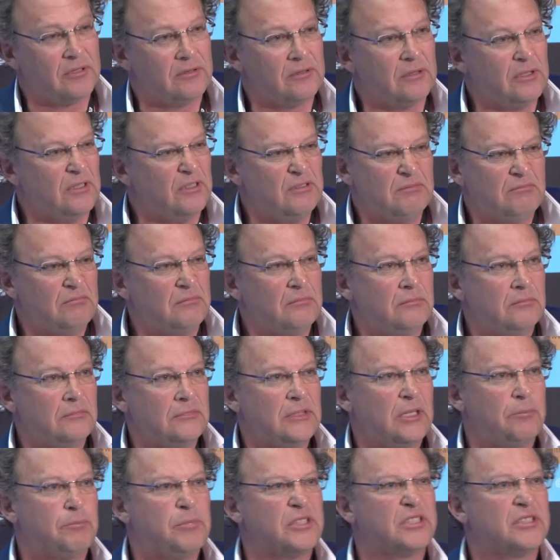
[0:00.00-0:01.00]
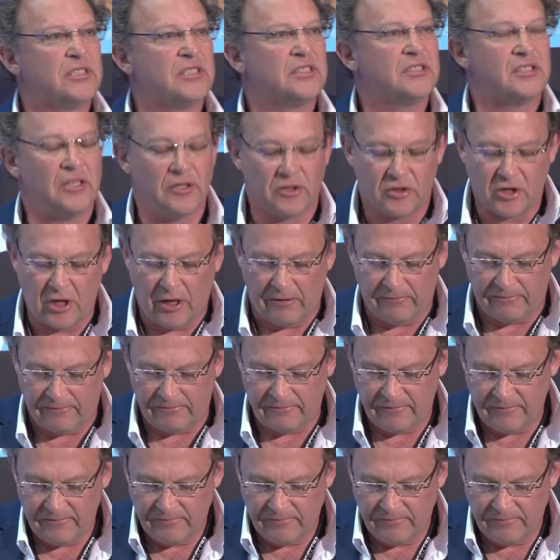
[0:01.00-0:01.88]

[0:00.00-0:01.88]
a persistent cough.